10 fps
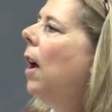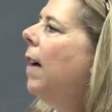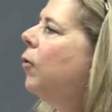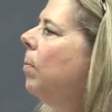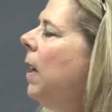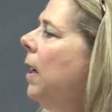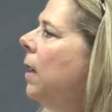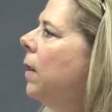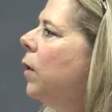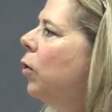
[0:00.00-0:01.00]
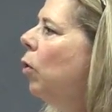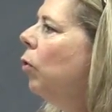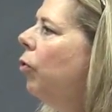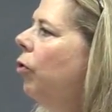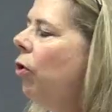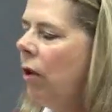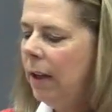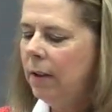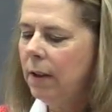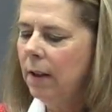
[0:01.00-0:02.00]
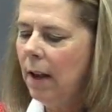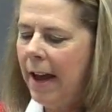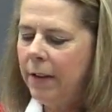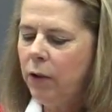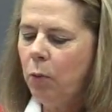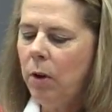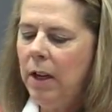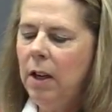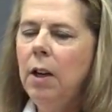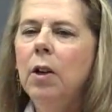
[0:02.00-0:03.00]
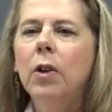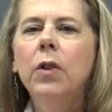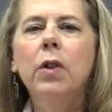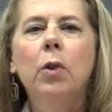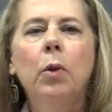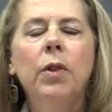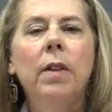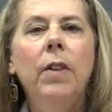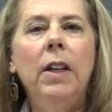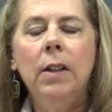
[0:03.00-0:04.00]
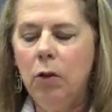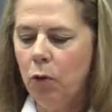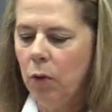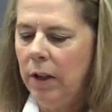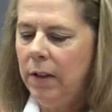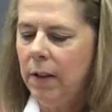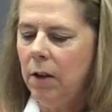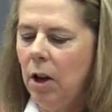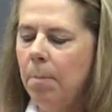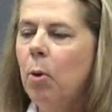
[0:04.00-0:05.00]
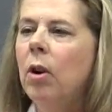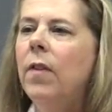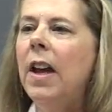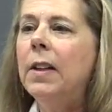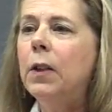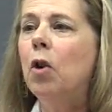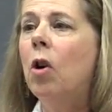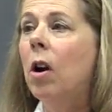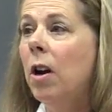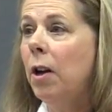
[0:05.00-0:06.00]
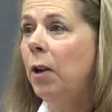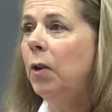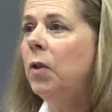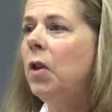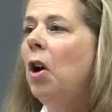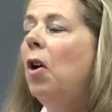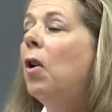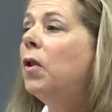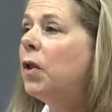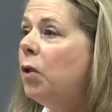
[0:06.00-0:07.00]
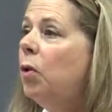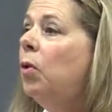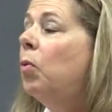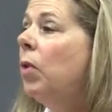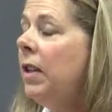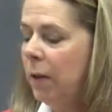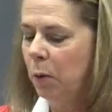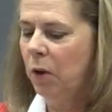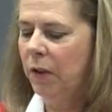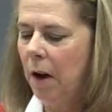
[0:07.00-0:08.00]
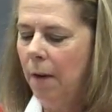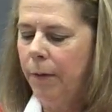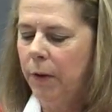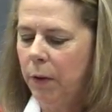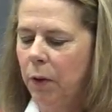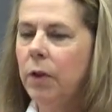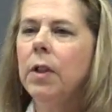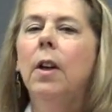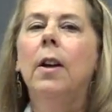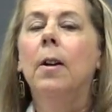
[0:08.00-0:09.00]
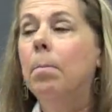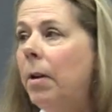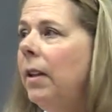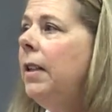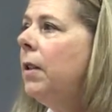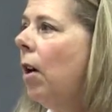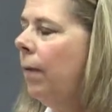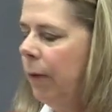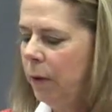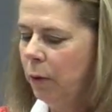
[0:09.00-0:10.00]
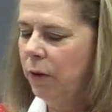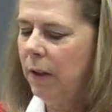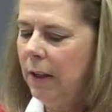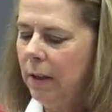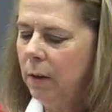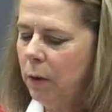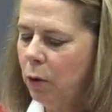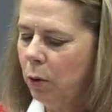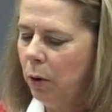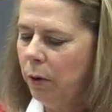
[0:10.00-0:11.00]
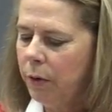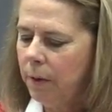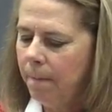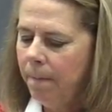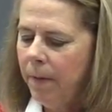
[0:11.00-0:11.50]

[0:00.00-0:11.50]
After many of the school shootings in the last 20 years, schools have increased the number of SROs, or school resource officers, police officers in schools.